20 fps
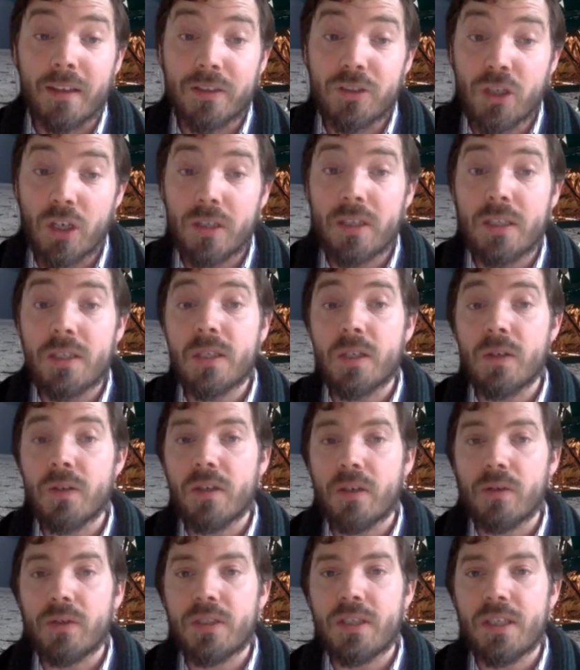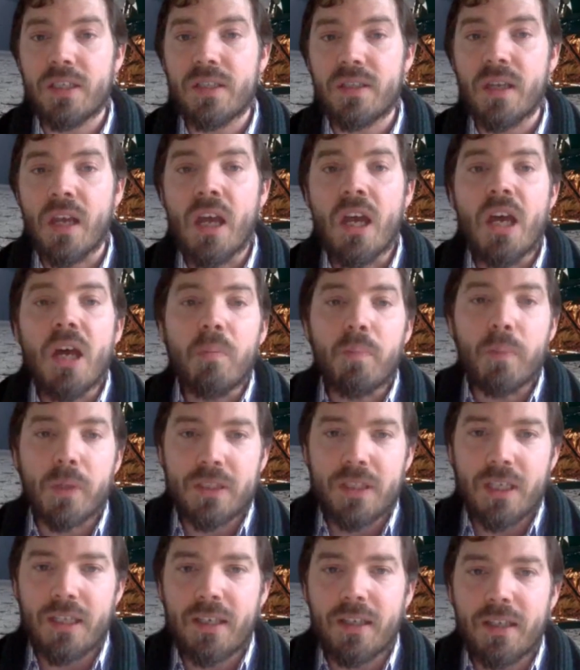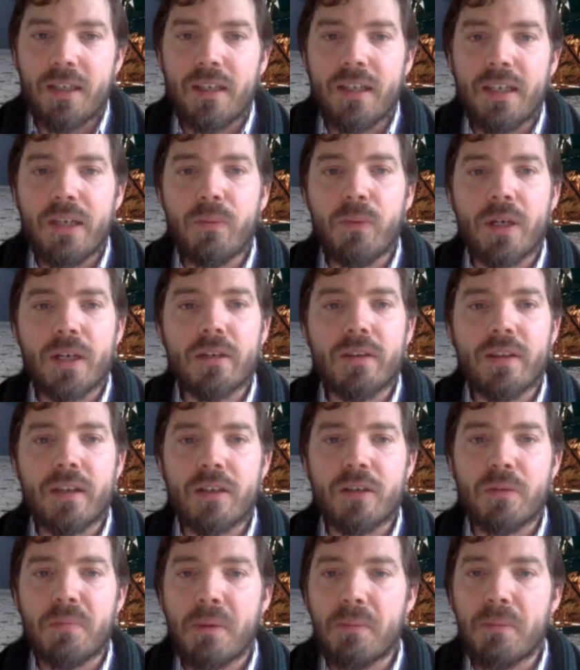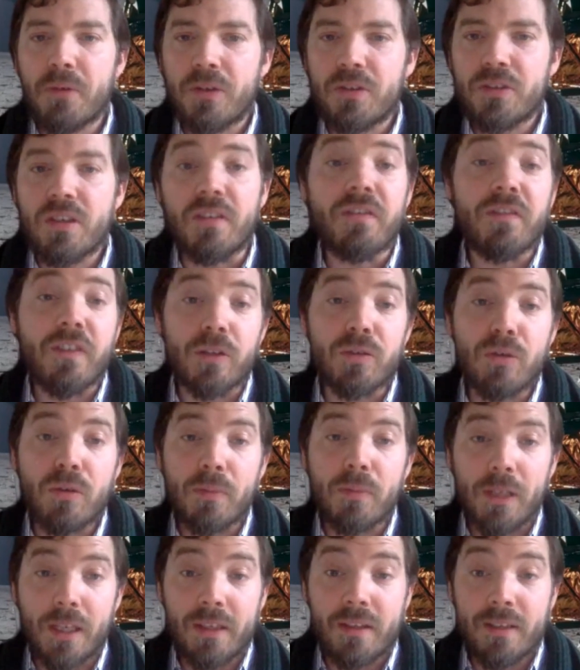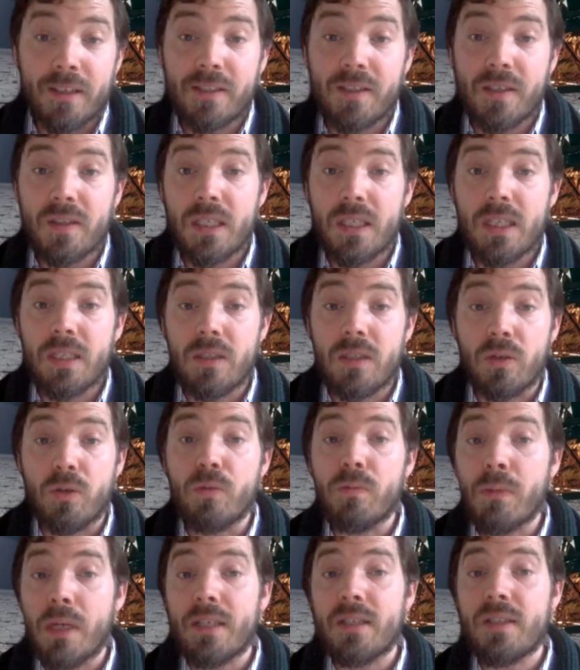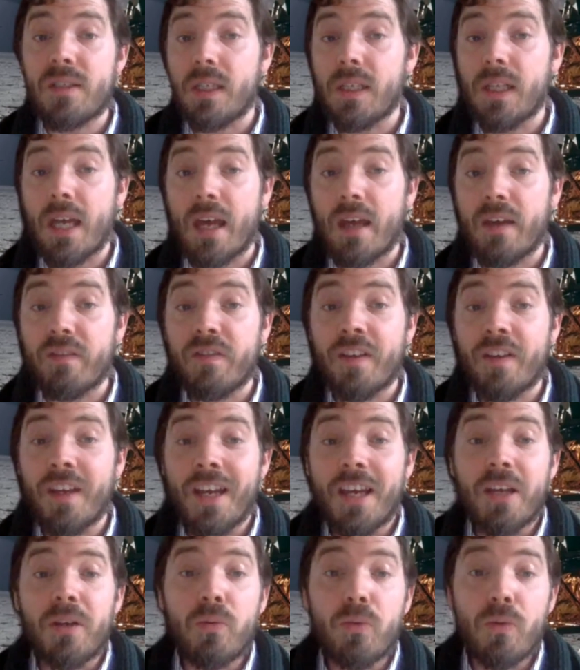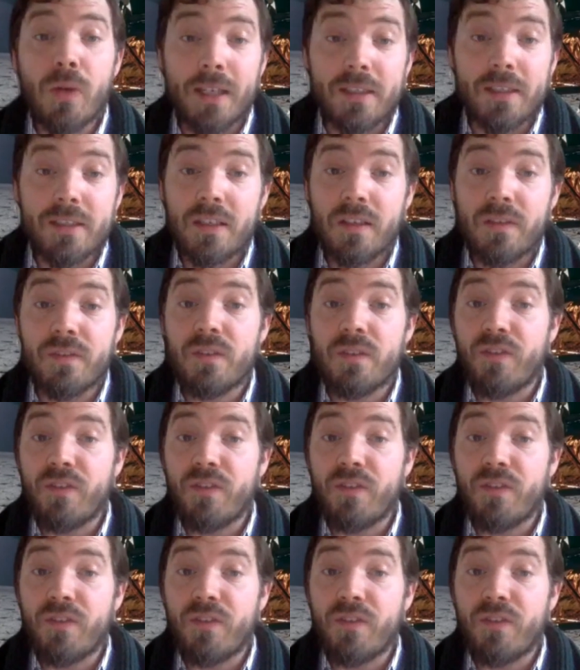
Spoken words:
Chinese authorities, particularly where they are members of vulnerable ethnicities who may still have relatives,